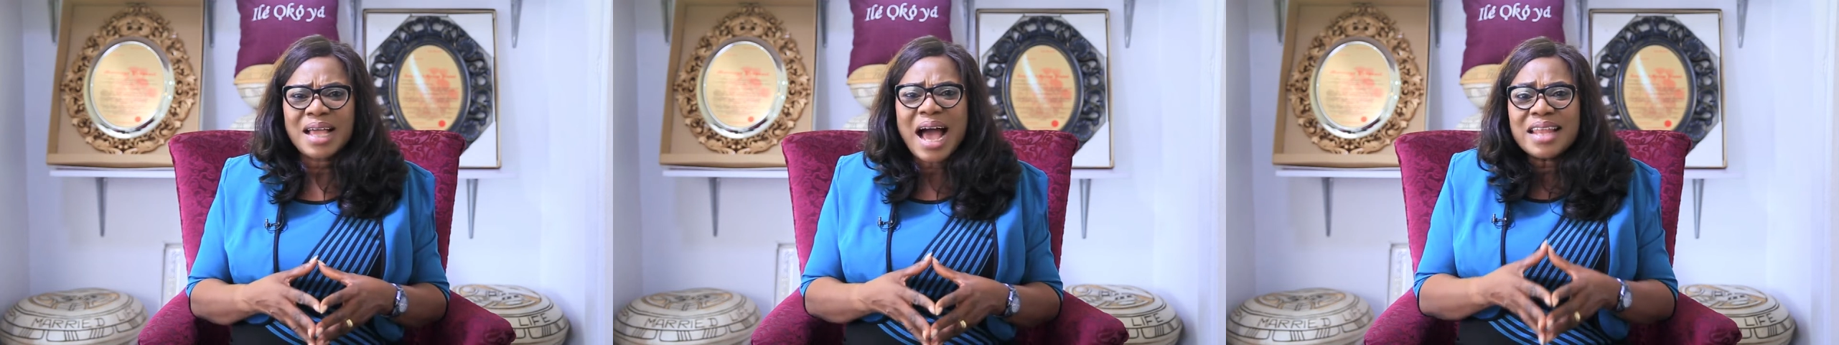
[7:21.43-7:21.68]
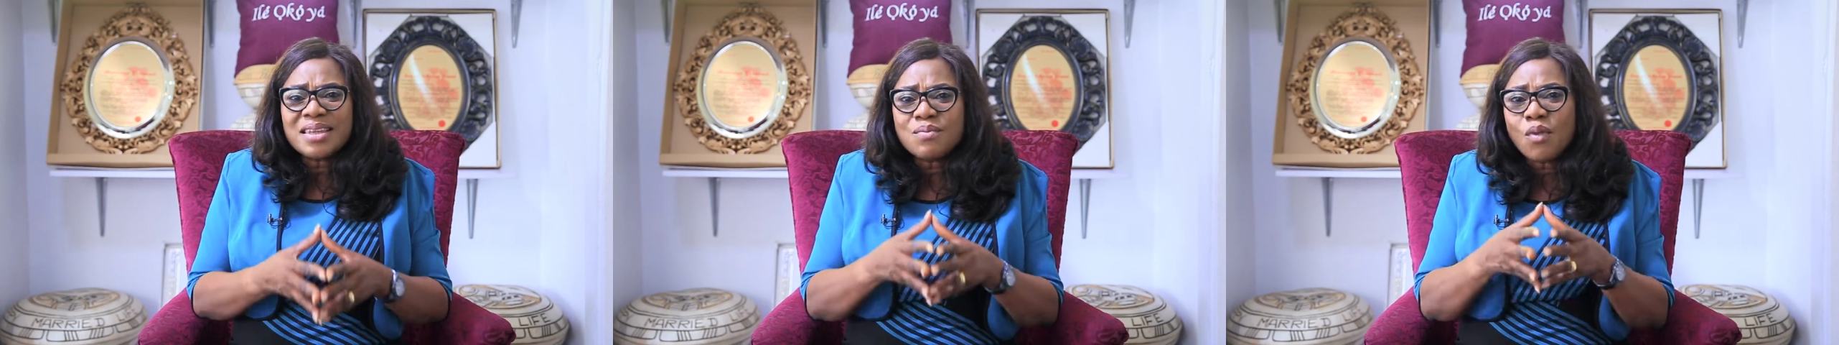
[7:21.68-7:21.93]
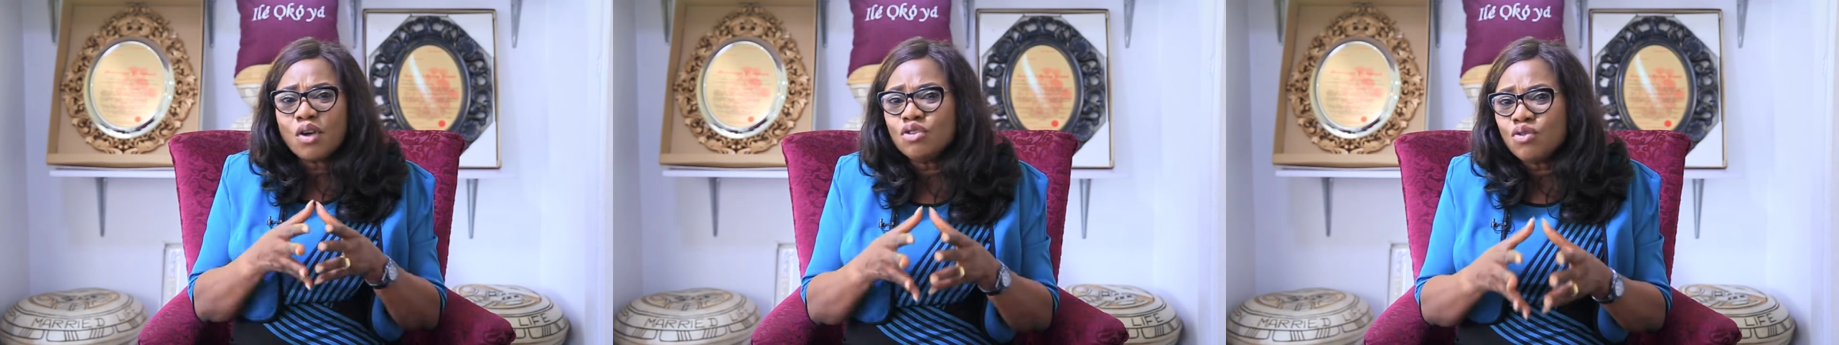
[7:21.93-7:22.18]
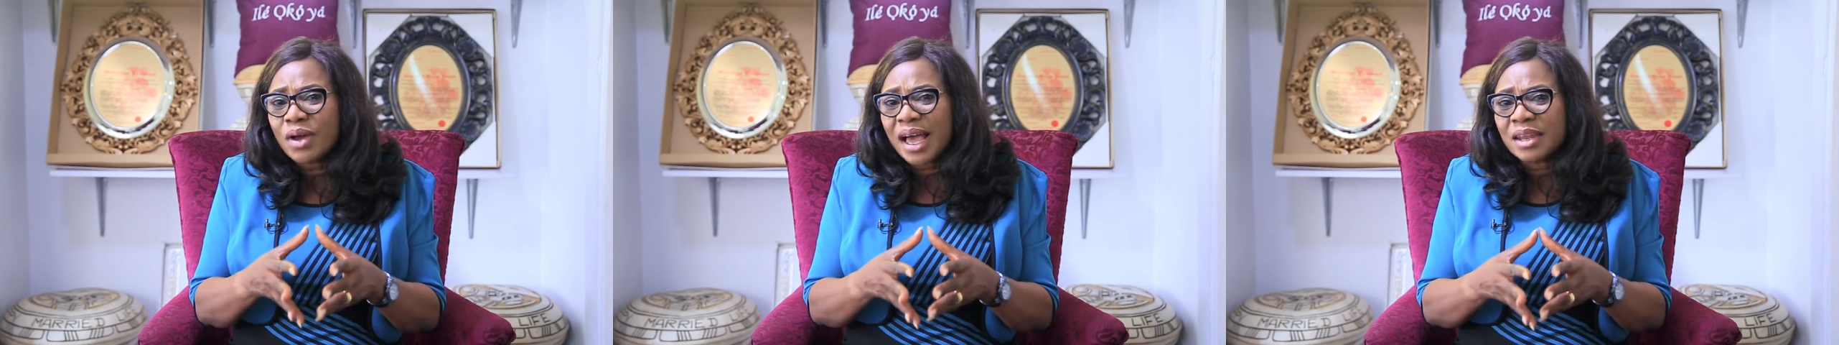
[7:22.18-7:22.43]
And the more
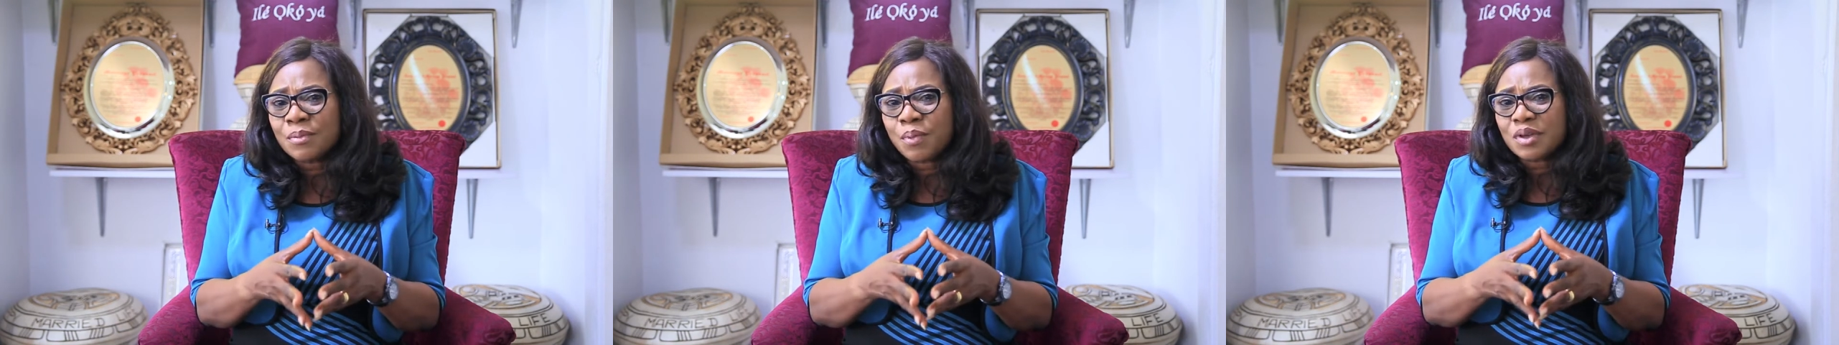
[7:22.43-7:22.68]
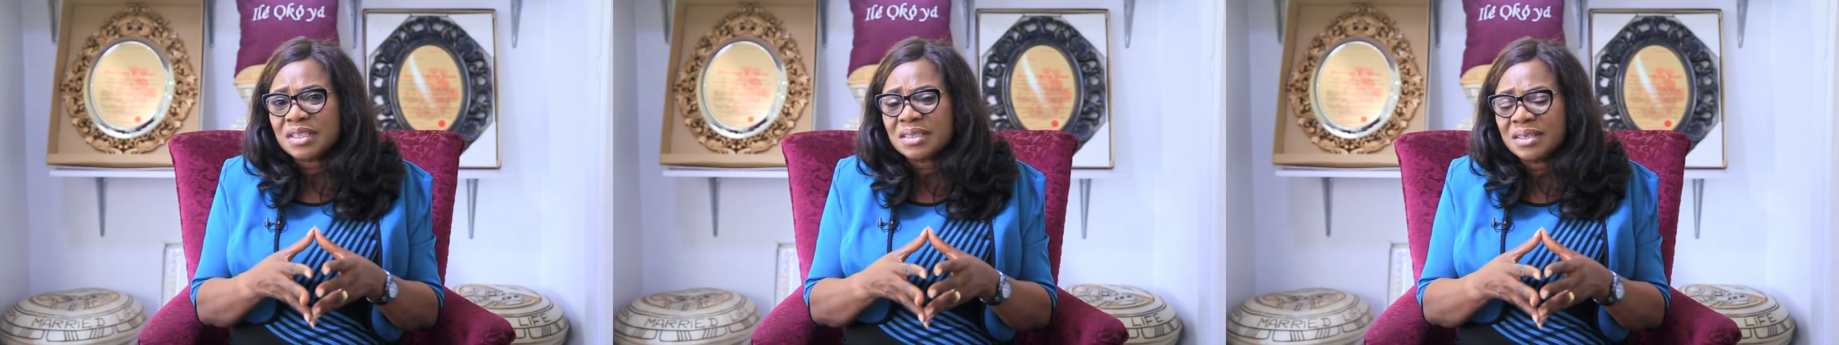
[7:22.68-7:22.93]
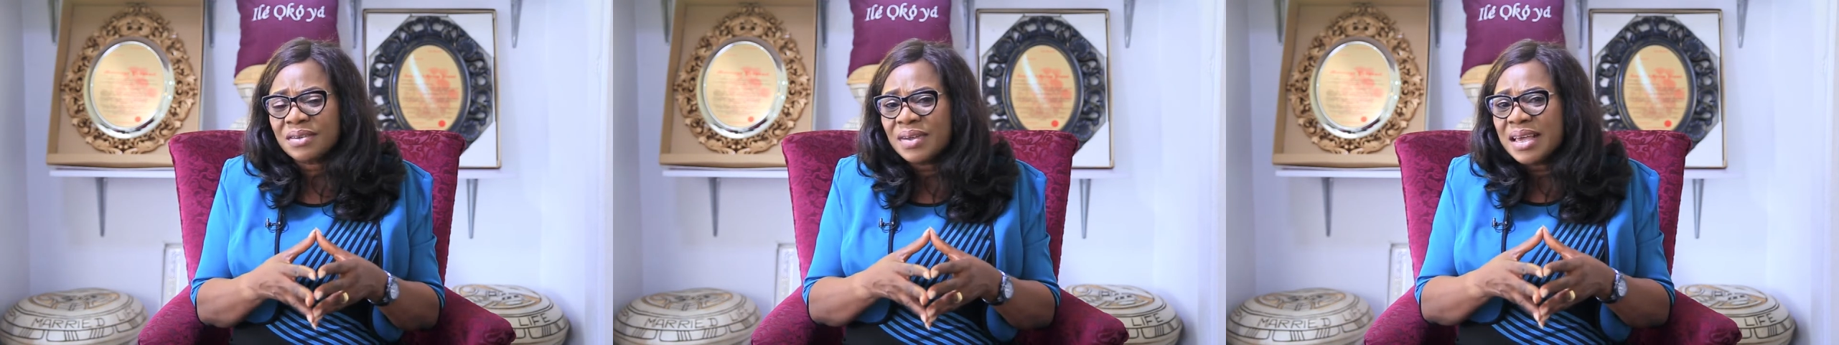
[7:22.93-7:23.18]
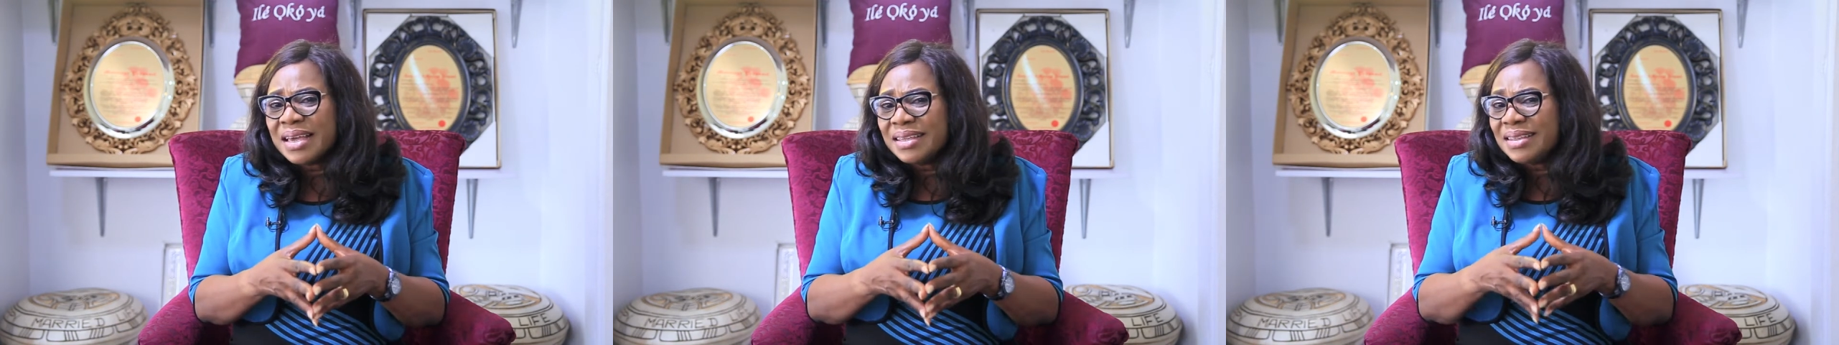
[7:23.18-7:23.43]
you look at the positive,
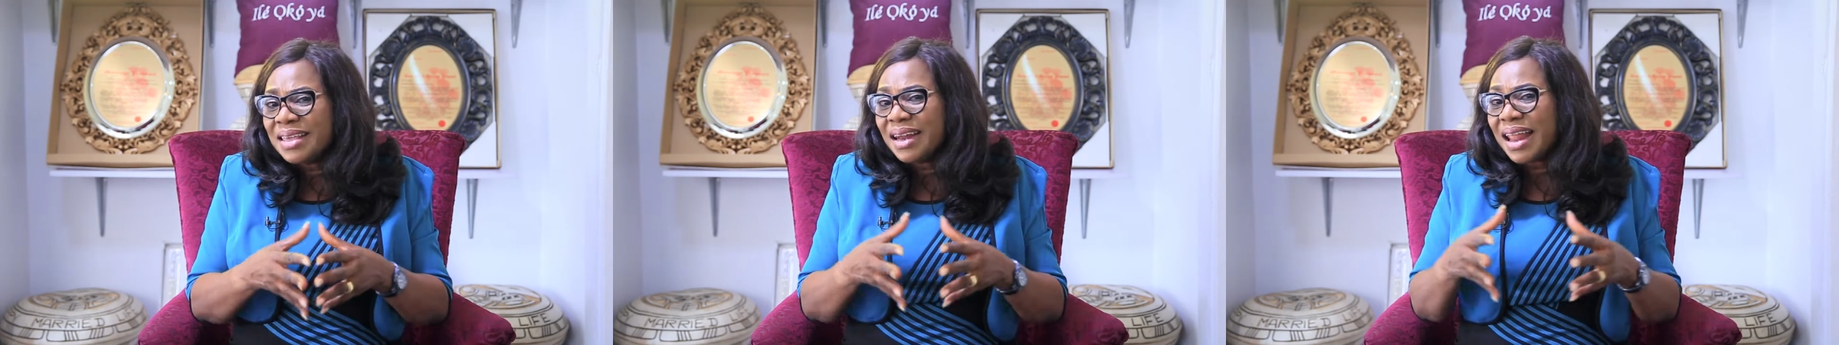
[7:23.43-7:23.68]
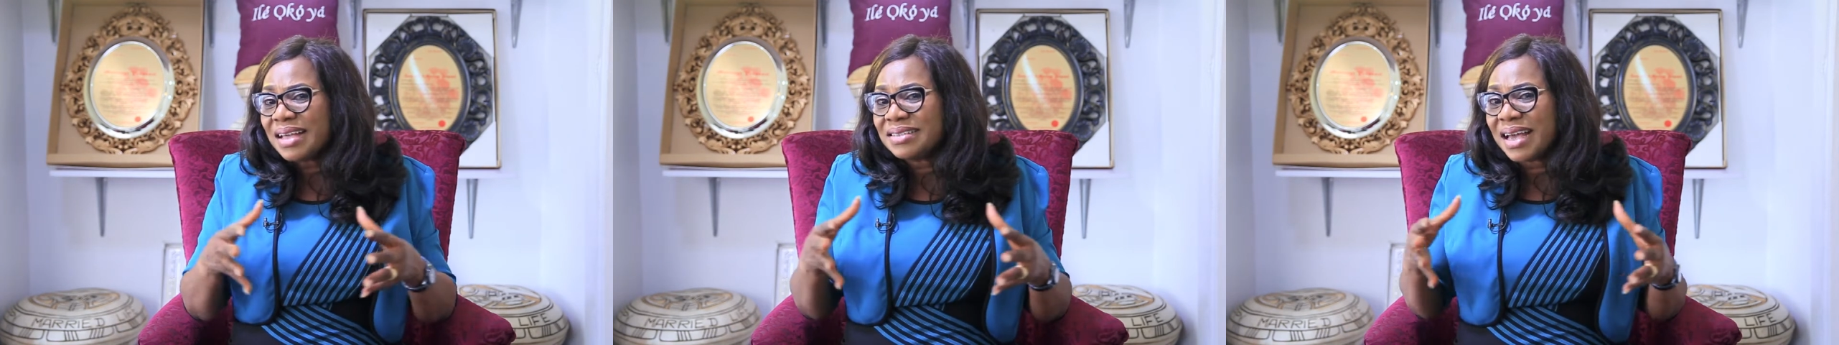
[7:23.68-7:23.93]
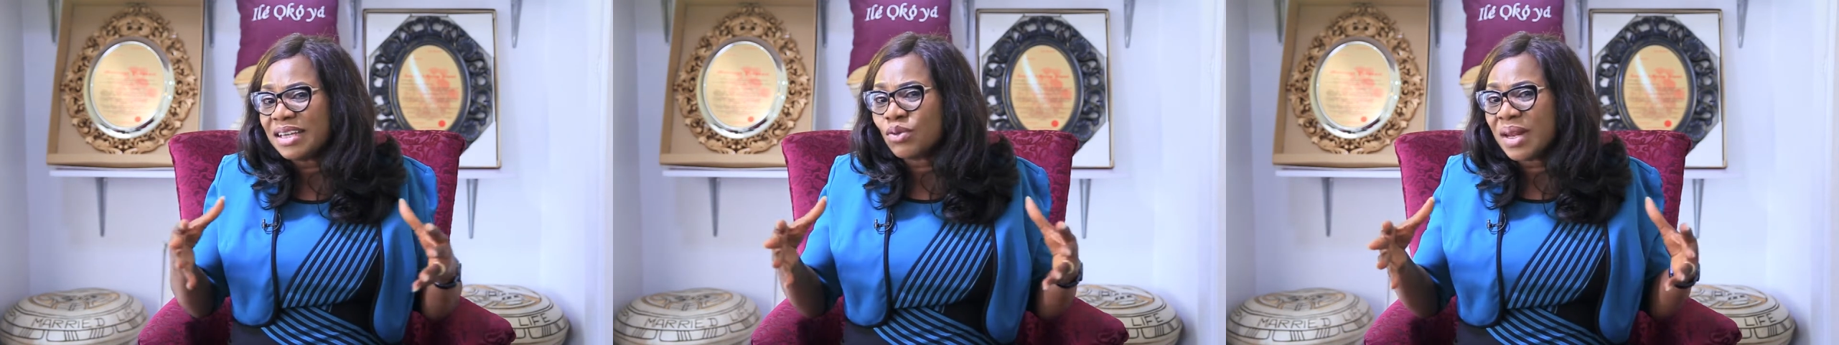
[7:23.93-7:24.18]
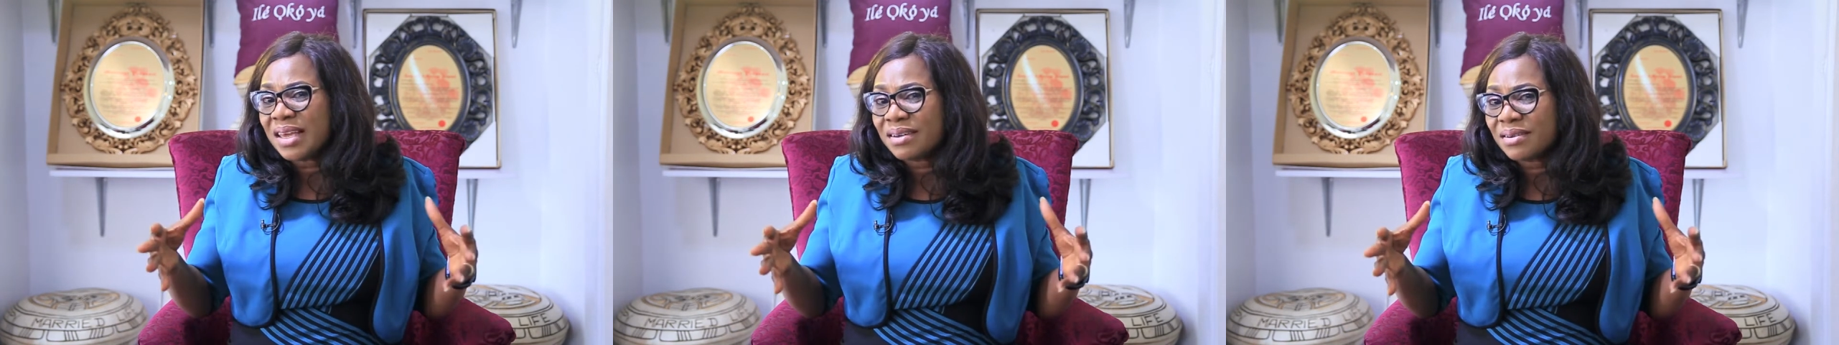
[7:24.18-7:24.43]
the larger it
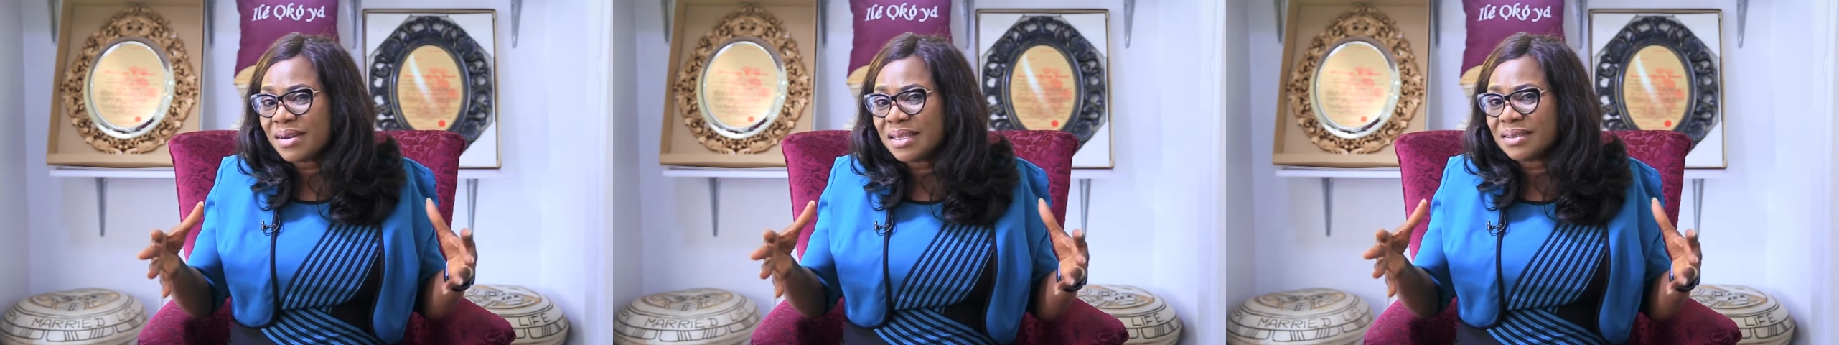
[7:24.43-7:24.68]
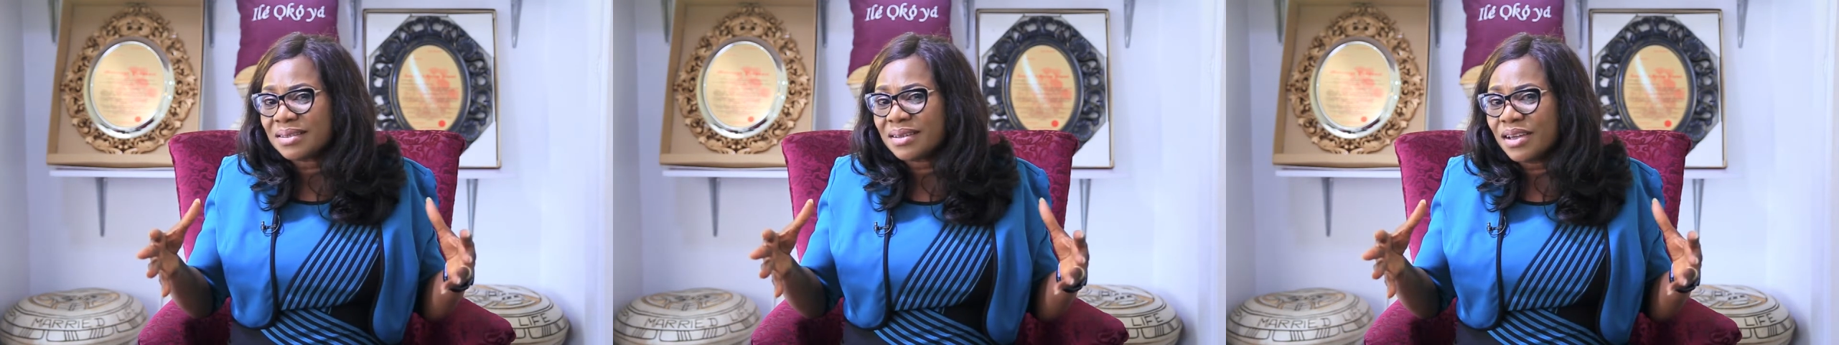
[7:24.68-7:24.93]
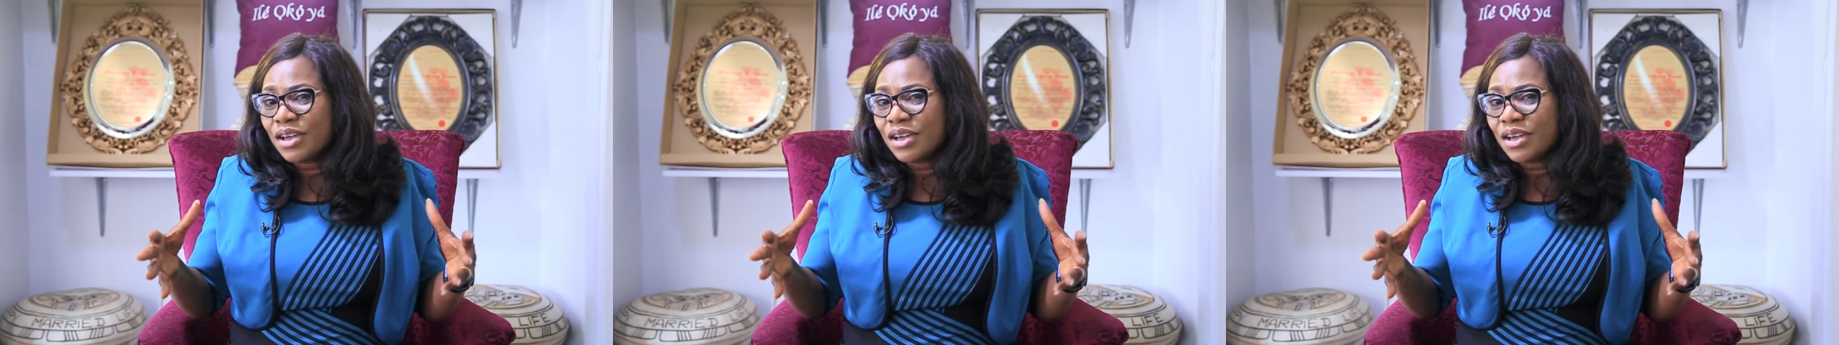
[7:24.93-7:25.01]
will increase.